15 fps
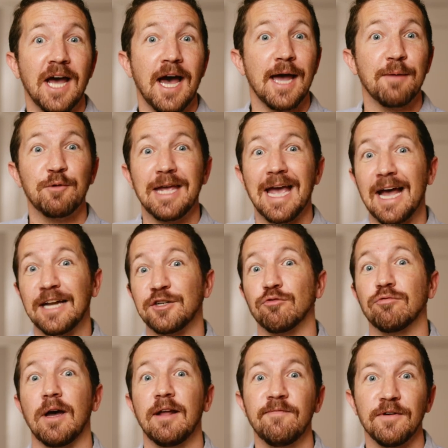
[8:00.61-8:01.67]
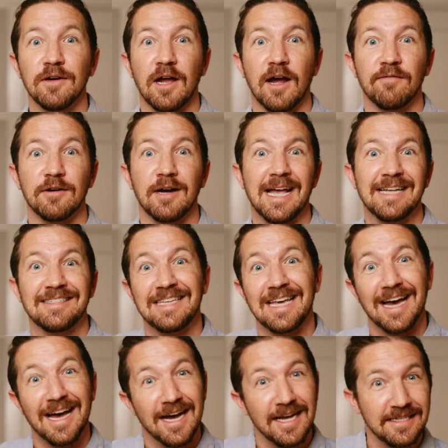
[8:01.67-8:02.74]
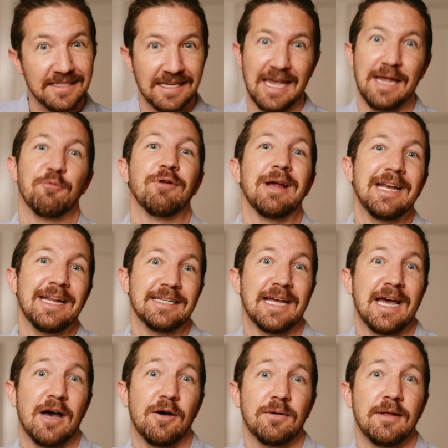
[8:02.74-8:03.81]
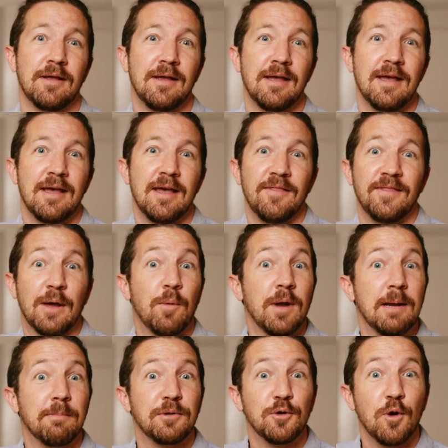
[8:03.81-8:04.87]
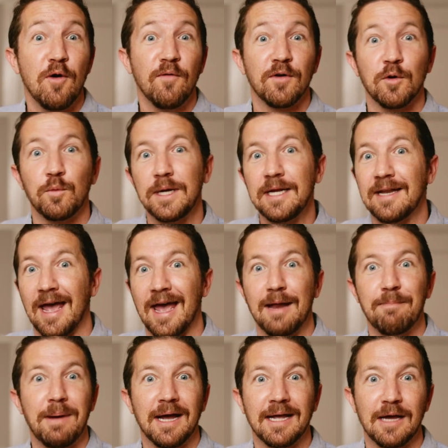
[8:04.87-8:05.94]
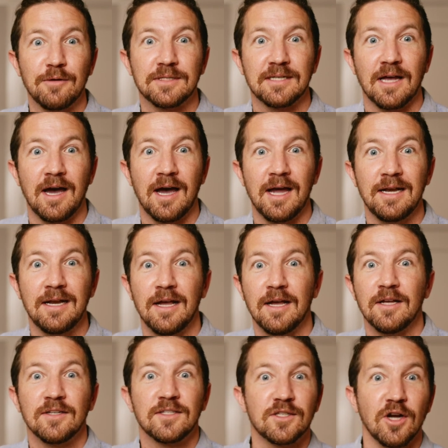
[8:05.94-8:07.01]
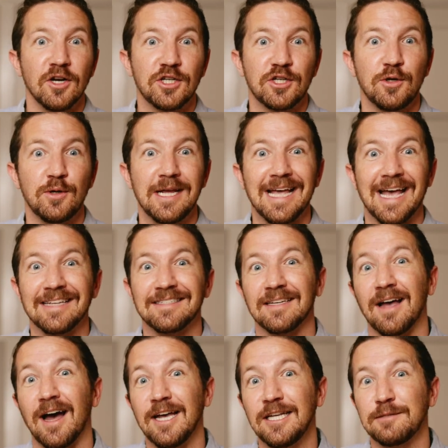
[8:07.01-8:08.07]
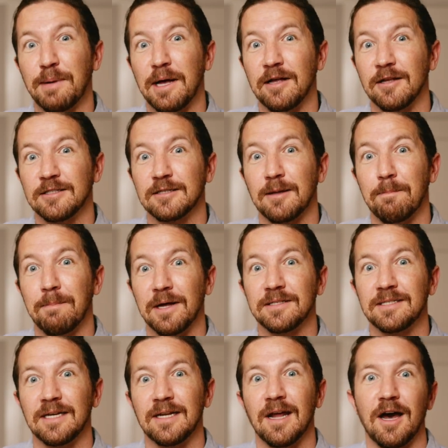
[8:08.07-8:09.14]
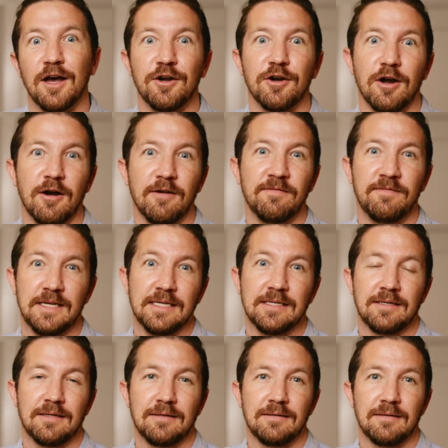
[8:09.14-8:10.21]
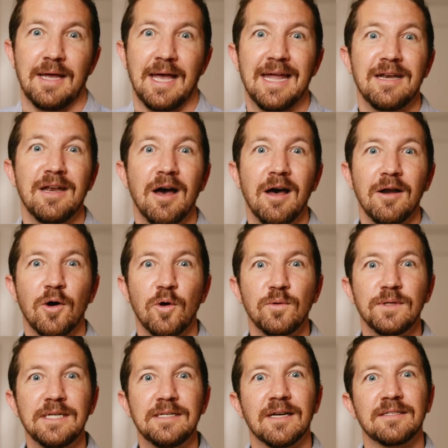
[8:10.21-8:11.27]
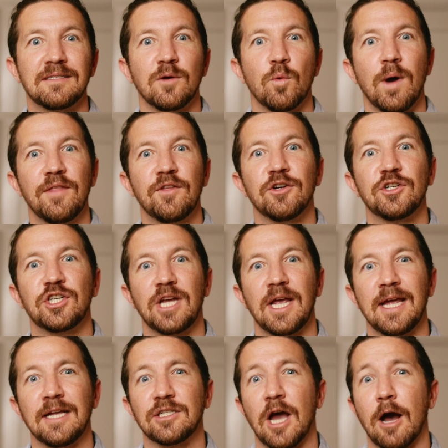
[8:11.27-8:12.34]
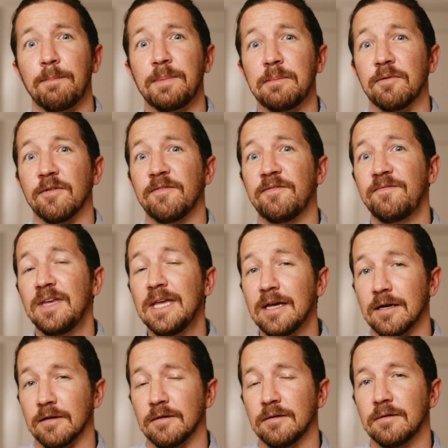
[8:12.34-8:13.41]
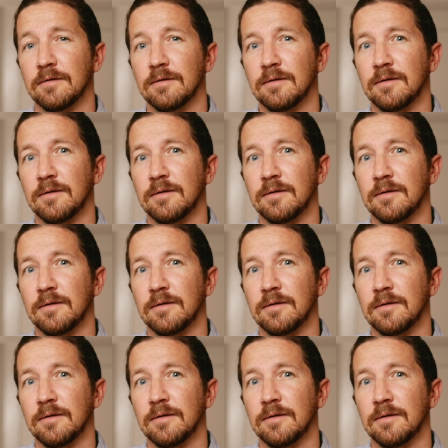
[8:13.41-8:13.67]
time we had to run for cover as the ice came raining down. Then when it blew over, we'd head back outside, start shooting as the ice pellets melted under our feet. And not only does the weather change how people feel,